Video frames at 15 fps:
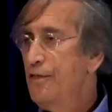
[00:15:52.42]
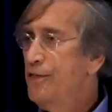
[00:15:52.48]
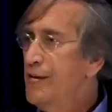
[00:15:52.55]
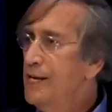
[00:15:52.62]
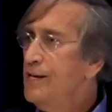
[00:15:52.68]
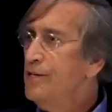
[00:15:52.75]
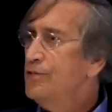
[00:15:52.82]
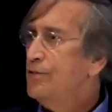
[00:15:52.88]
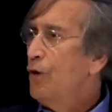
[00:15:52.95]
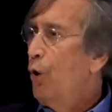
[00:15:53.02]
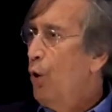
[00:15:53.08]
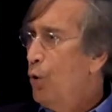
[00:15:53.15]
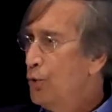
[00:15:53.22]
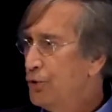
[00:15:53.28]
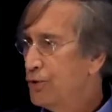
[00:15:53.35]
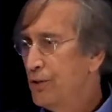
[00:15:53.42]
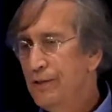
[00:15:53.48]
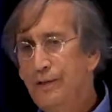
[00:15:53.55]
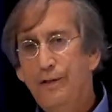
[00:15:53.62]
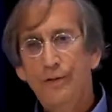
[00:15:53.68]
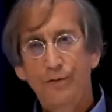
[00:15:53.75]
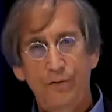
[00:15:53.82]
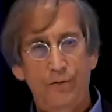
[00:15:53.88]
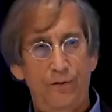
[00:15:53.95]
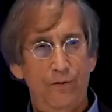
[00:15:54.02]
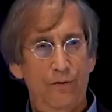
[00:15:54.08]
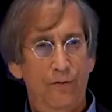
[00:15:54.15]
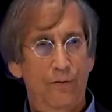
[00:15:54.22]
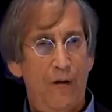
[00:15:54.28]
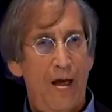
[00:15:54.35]
These oceans
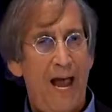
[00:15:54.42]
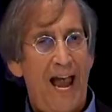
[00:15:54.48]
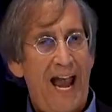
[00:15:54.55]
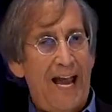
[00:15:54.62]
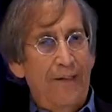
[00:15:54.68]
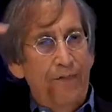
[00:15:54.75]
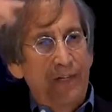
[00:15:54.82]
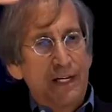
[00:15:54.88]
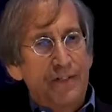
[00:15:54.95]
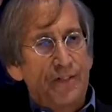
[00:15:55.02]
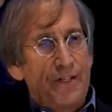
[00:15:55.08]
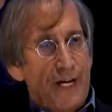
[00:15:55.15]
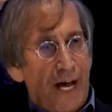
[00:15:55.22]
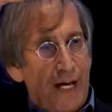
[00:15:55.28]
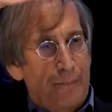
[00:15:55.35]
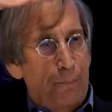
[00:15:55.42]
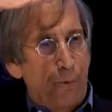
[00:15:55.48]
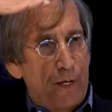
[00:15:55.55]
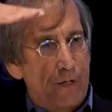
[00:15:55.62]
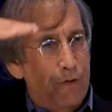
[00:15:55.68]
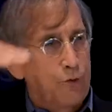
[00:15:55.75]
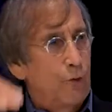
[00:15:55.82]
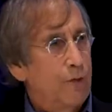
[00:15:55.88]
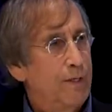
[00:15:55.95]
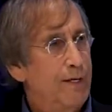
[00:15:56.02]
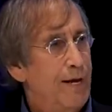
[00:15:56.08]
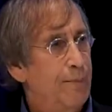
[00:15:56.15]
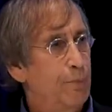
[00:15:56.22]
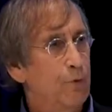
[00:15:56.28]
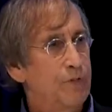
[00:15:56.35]
and these non-predatory
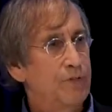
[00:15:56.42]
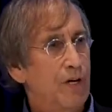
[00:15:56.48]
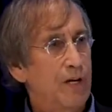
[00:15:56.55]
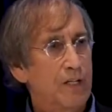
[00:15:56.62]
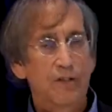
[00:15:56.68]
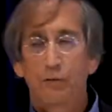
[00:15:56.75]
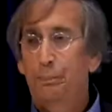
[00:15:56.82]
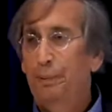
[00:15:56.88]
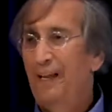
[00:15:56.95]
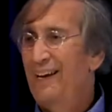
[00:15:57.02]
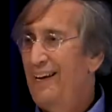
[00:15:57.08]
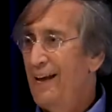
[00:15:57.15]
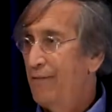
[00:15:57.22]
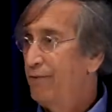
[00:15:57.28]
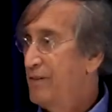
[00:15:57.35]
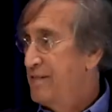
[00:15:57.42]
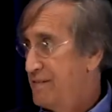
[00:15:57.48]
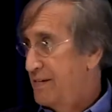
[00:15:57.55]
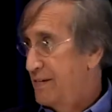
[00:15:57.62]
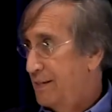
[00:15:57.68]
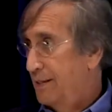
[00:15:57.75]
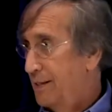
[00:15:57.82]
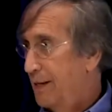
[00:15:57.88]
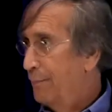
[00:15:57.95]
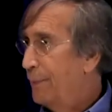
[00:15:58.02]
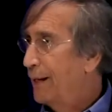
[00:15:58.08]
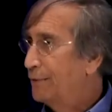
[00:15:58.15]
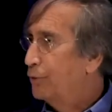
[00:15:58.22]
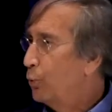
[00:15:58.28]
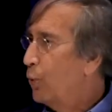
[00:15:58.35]
neighbors explain everything
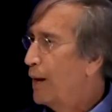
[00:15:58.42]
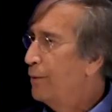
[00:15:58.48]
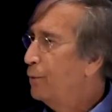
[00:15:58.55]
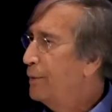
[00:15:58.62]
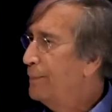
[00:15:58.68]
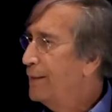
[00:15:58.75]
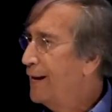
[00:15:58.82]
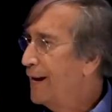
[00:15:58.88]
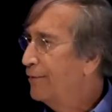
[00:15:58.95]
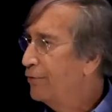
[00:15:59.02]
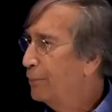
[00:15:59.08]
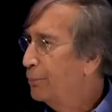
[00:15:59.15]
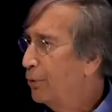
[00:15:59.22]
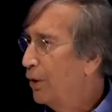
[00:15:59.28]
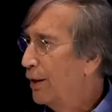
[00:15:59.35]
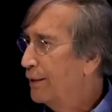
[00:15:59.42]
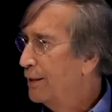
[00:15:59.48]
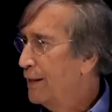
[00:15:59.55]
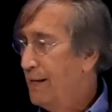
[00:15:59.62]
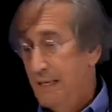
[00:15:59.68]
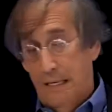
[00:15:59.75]
about the way we behave abroad.